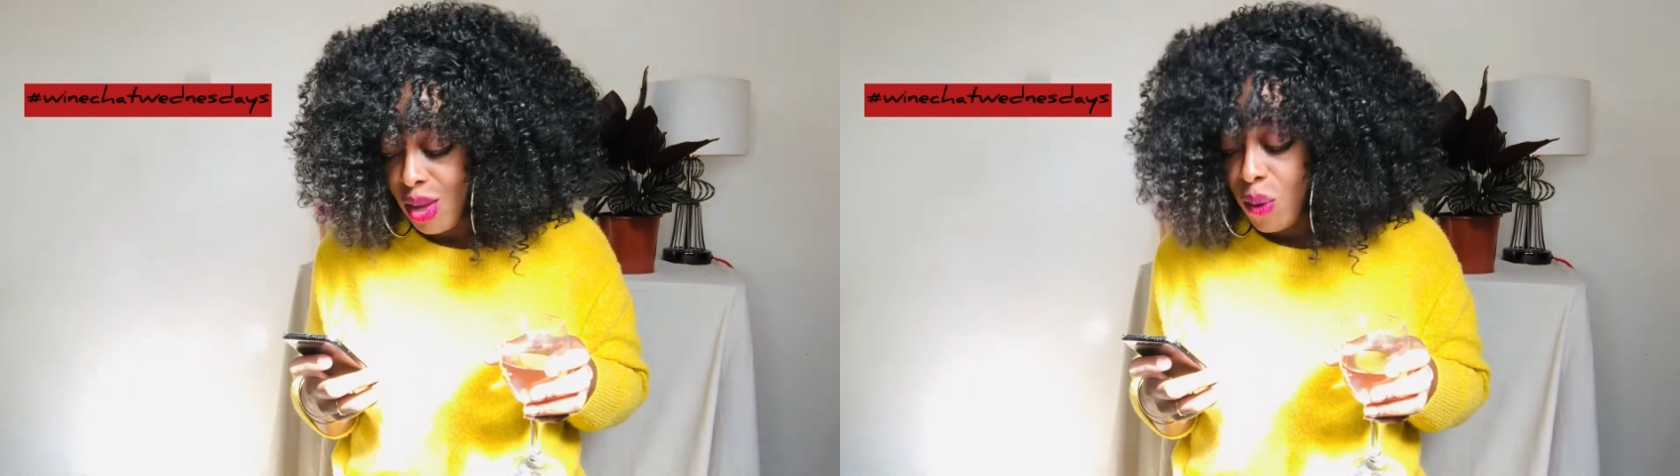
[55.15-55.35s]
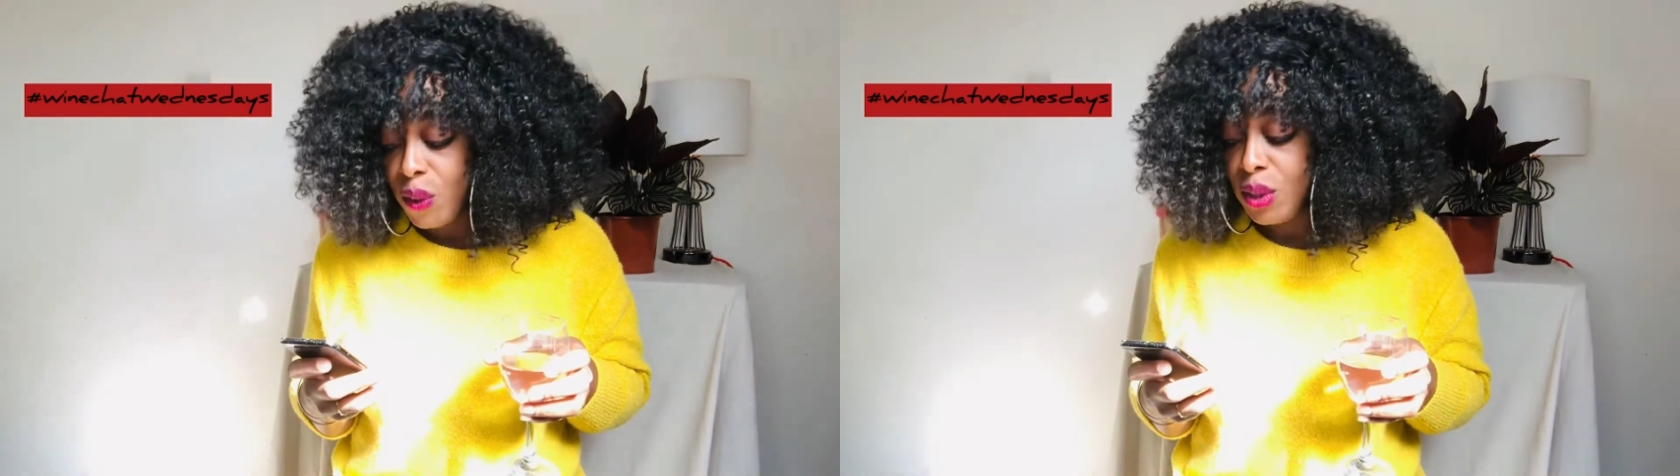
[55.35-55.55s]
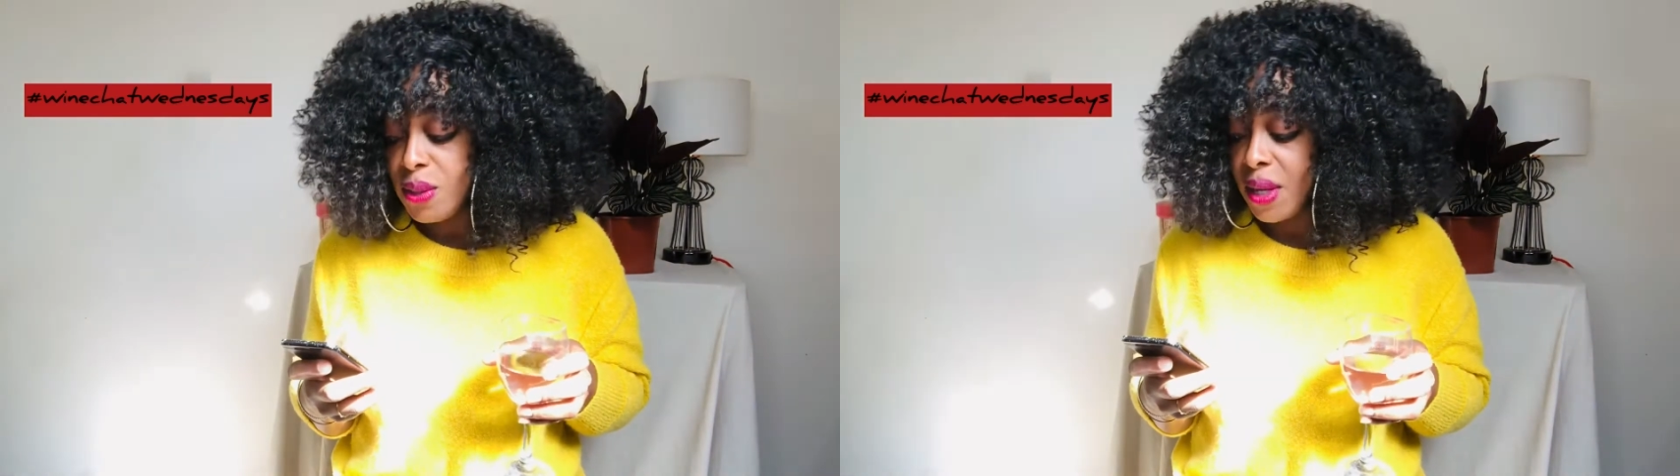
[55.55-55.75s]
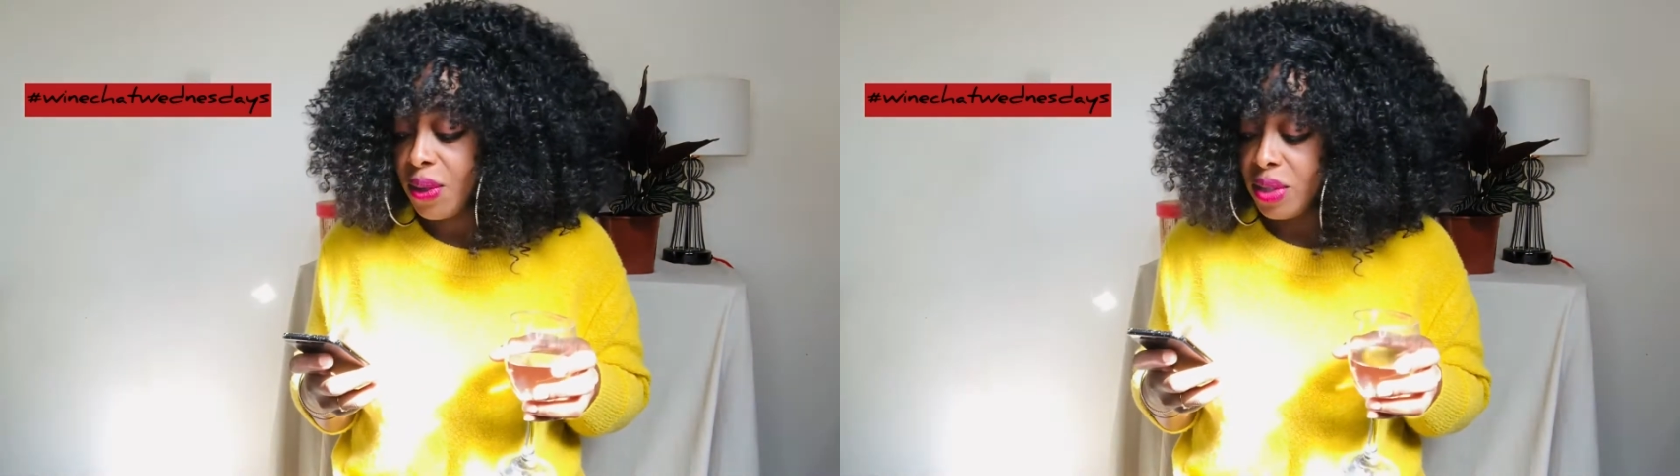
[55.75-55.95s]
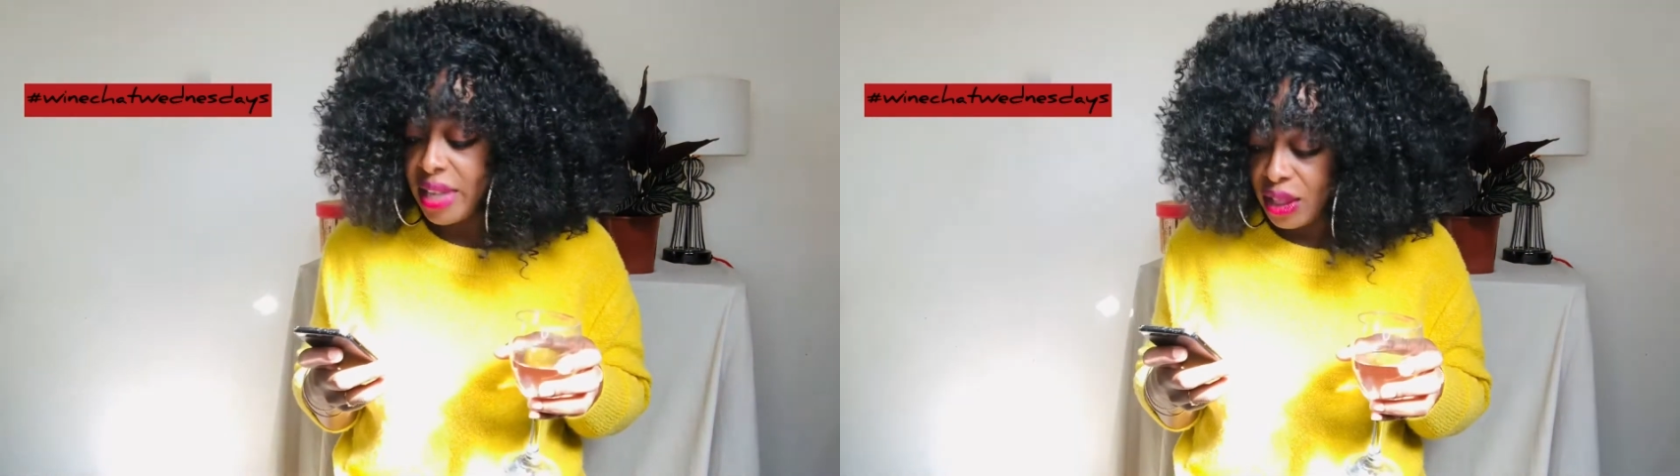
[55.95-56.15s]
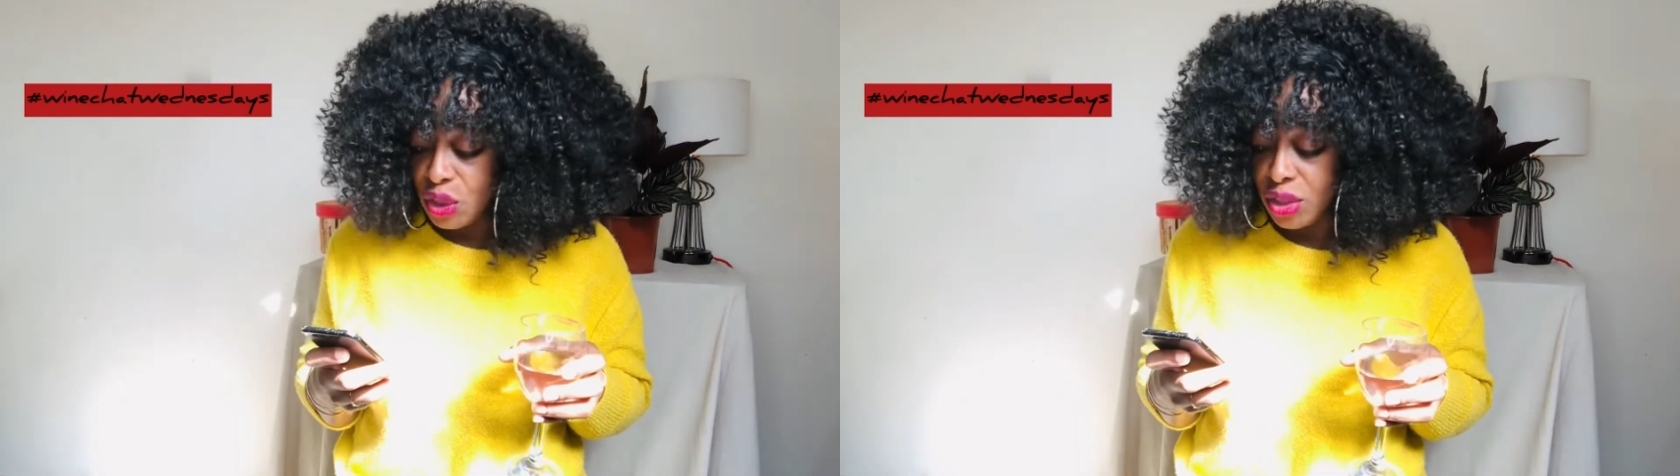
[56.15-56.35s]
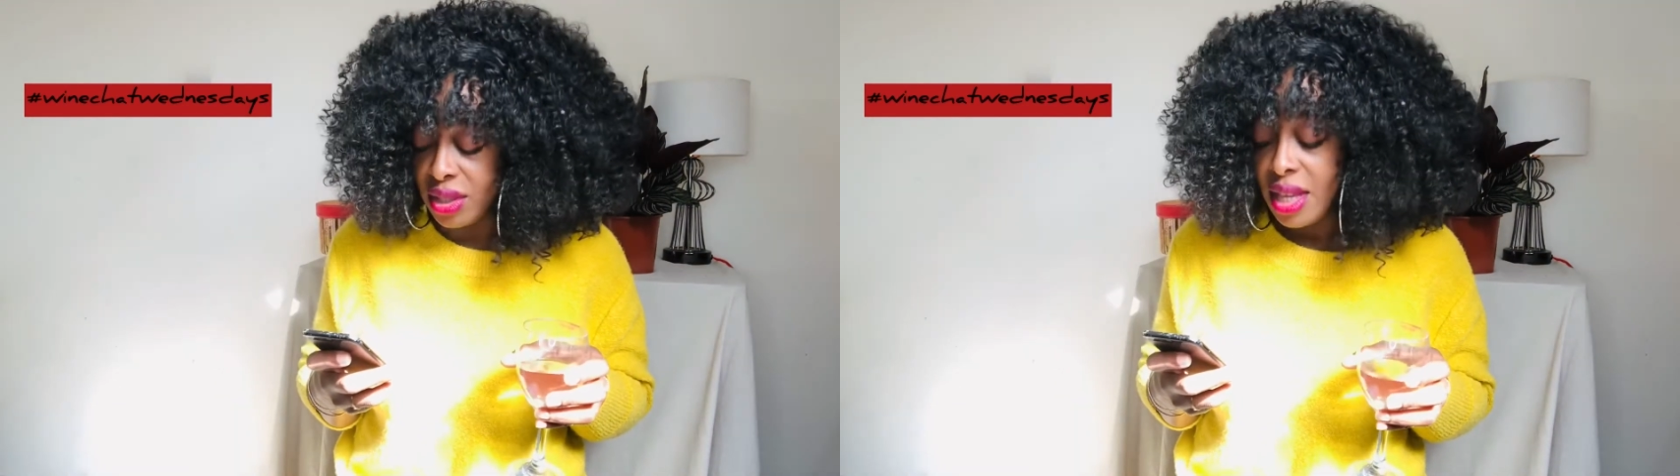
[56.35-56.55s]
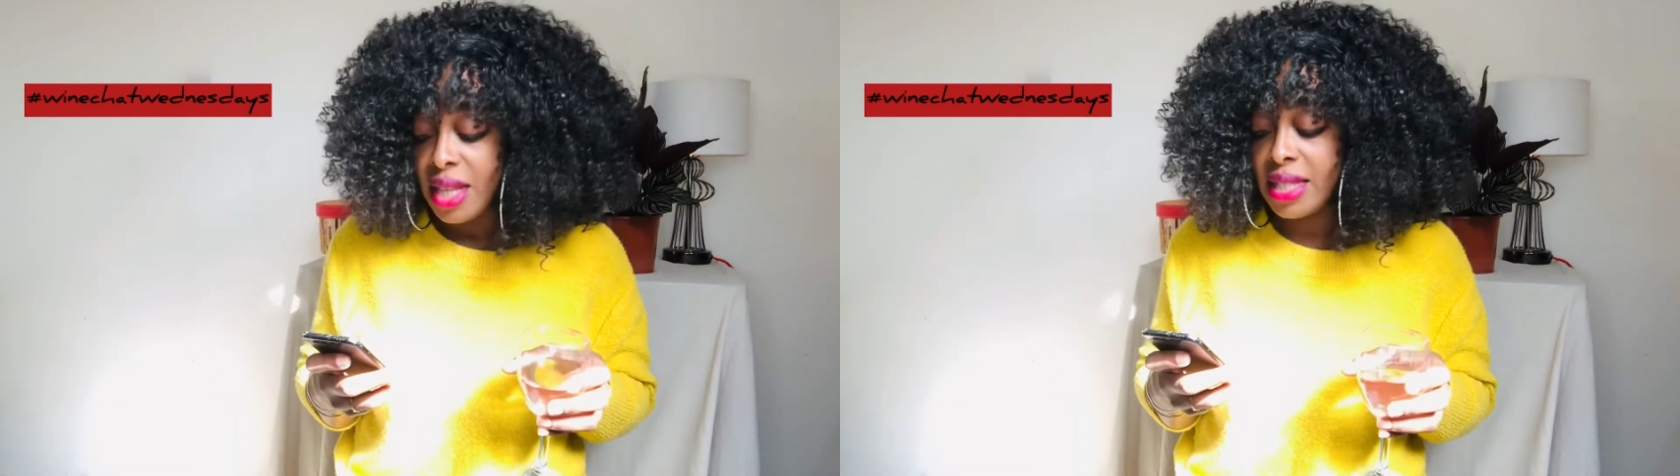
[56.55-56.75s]
who used her connection
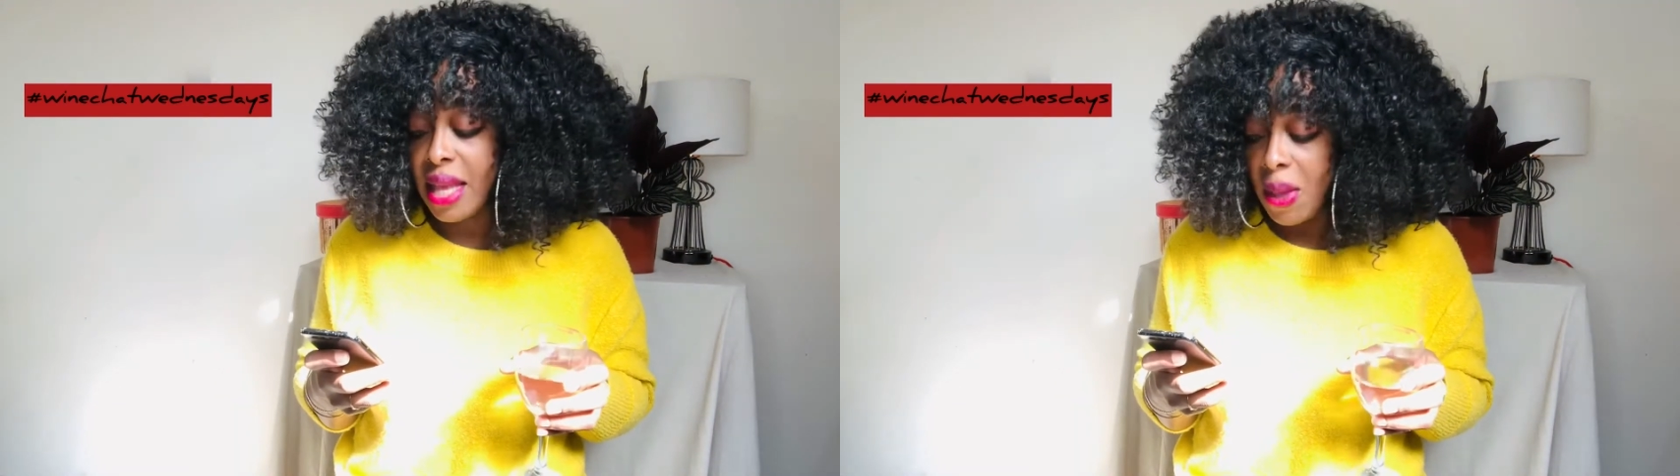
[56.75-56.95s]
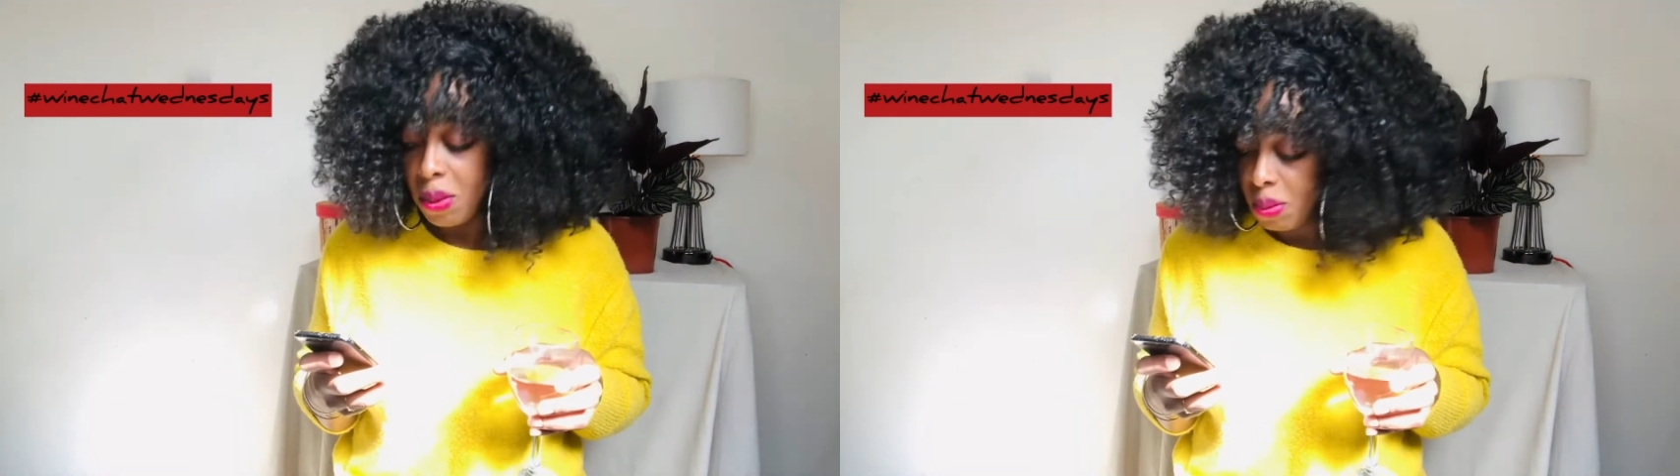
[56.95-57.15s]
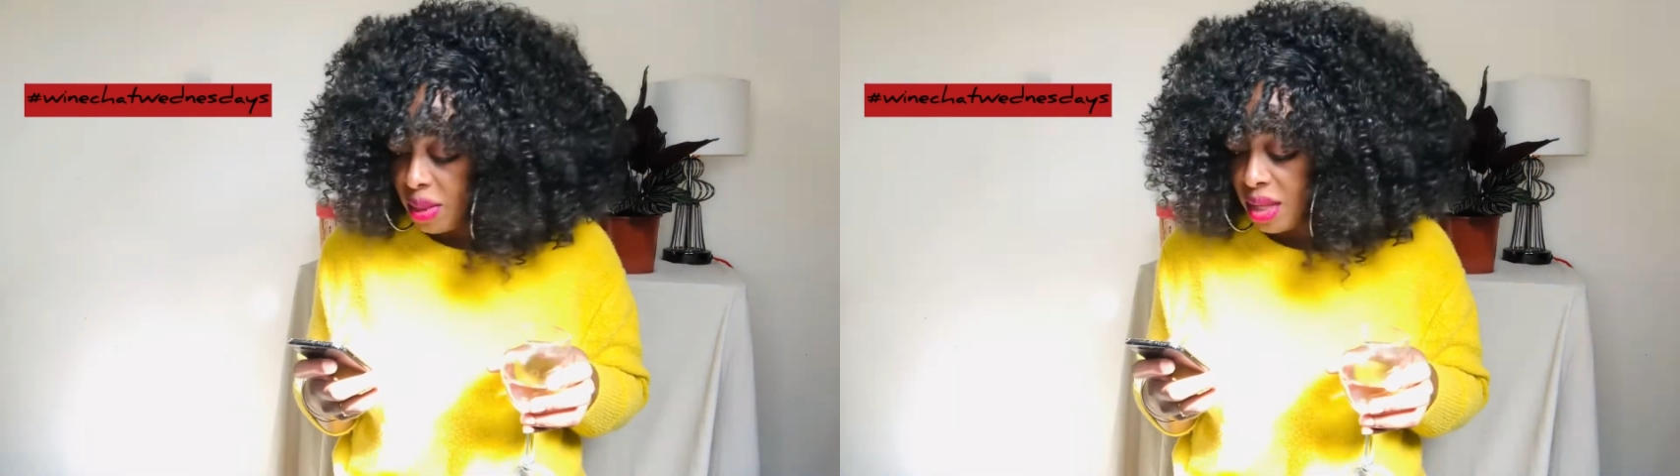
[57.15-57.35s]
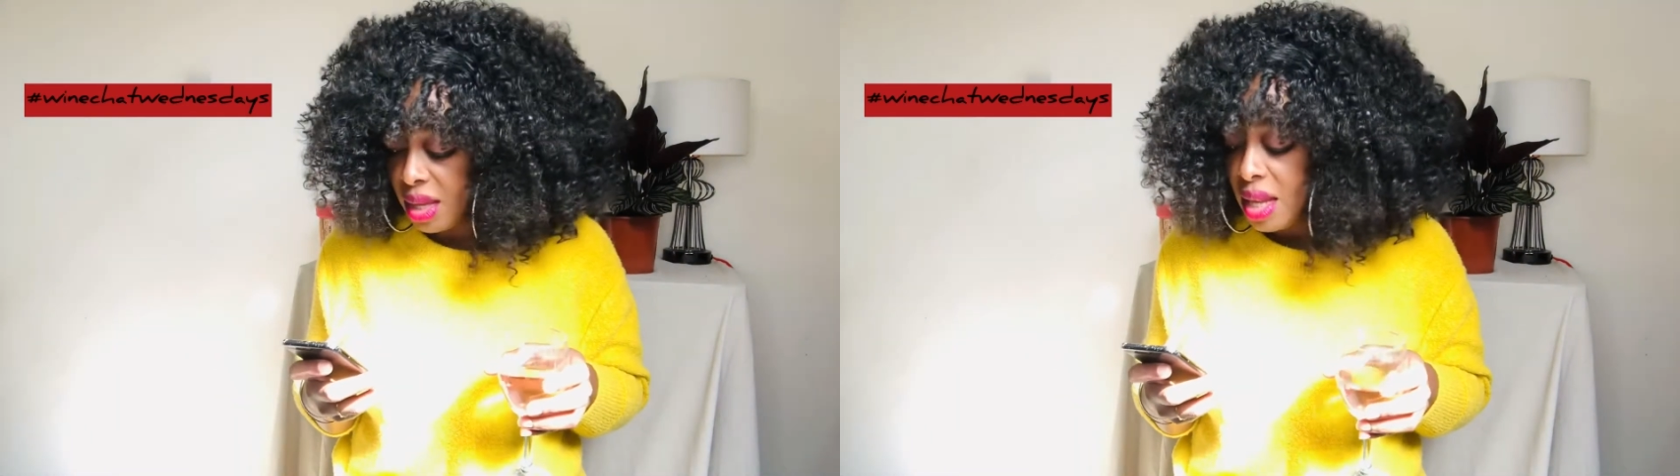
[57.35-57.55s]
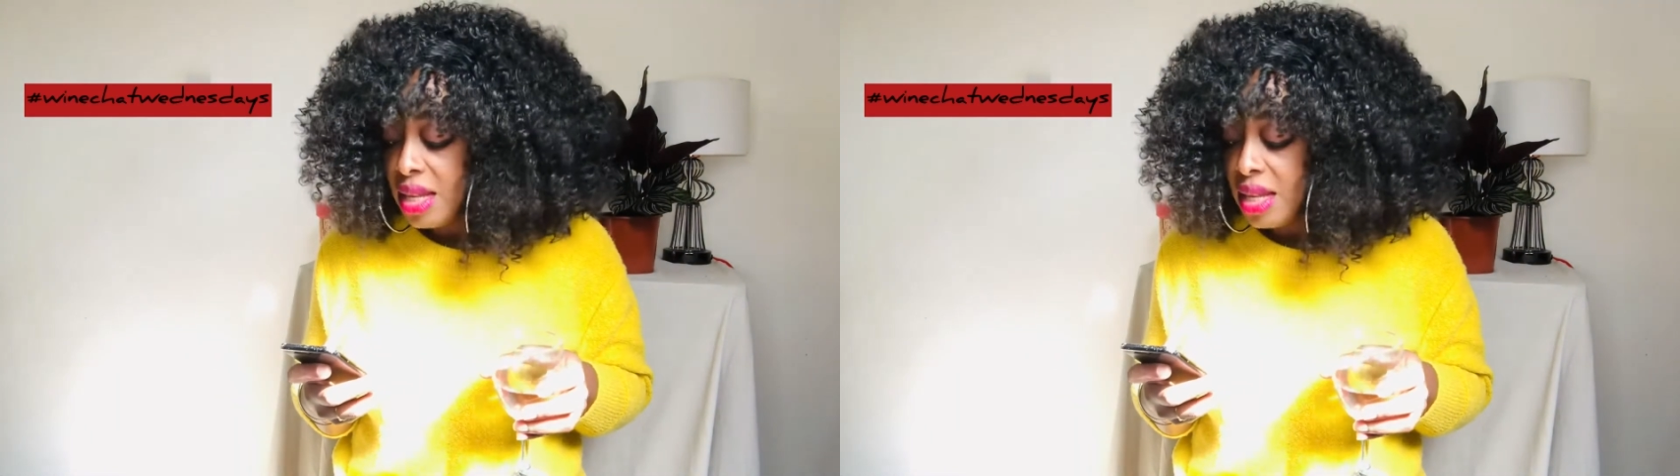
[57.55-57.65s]
to help me.